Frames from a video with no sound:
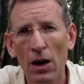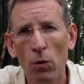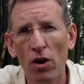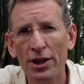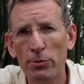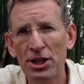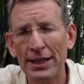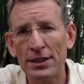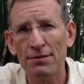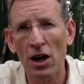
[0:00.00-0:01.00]
what the
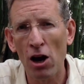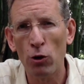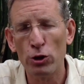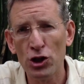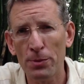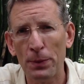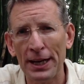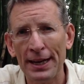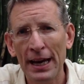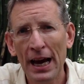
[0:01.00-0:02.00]
objectives are or should
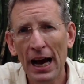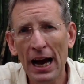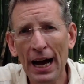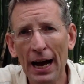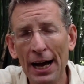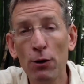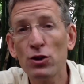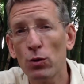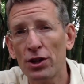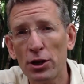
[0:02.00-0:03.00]
be. And
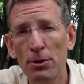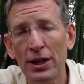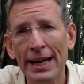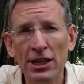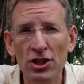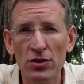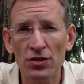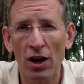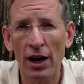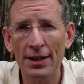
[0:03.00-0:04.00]
also on the communication
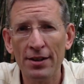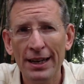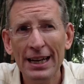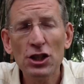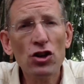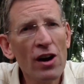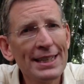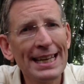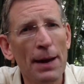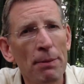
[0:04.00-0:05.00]
side,
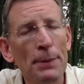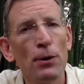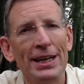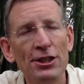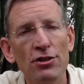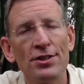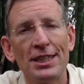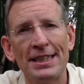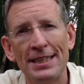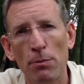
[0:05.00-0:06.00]
trying to get people
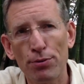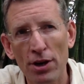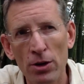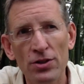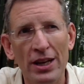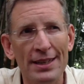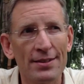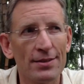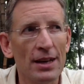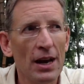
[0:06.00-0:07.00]
interested in a
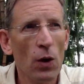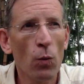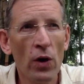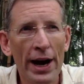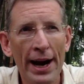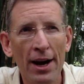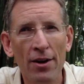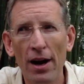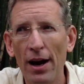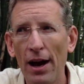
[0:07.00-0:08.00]
process
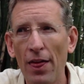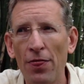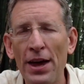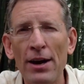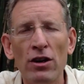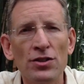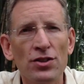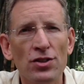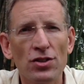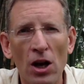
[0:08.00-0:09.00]
where there are
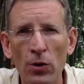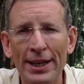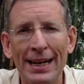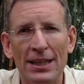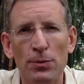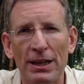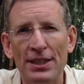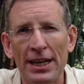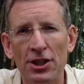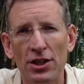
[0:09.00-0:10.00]
so little
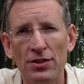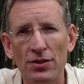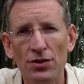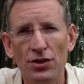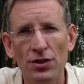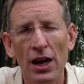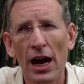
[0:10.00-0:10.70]
expectations.